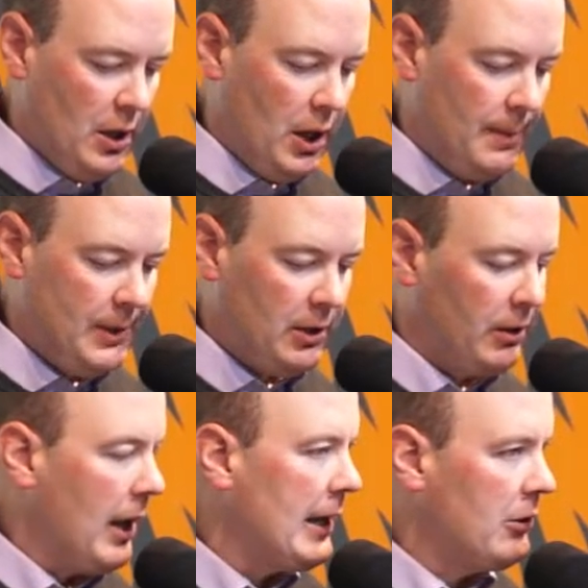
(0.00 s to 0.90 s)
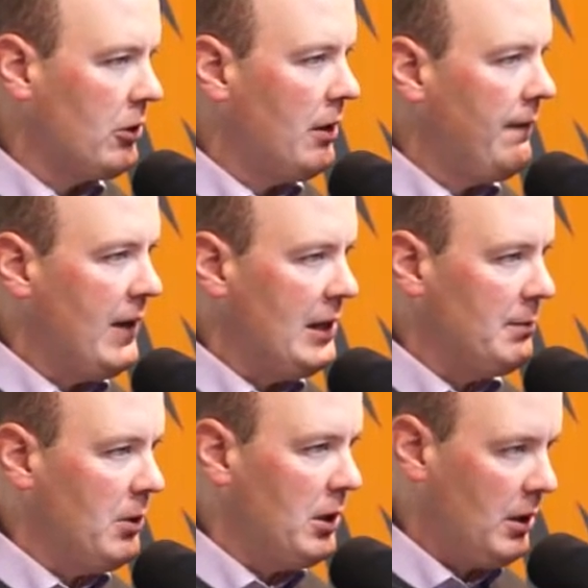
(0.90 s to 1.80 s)
Um, you can like us on
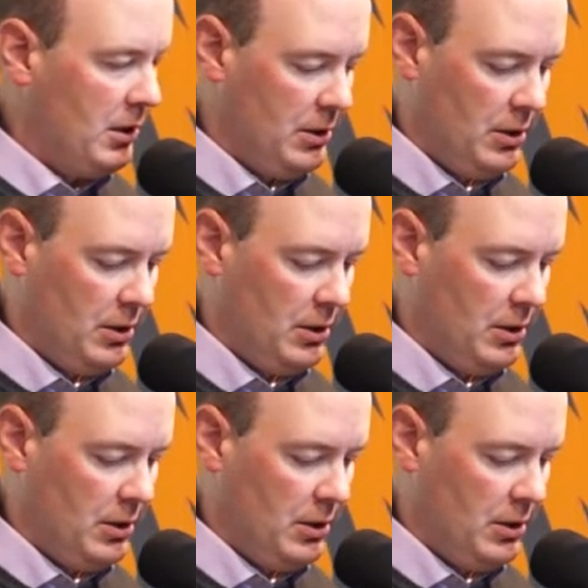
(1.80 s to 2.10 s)
Facebook,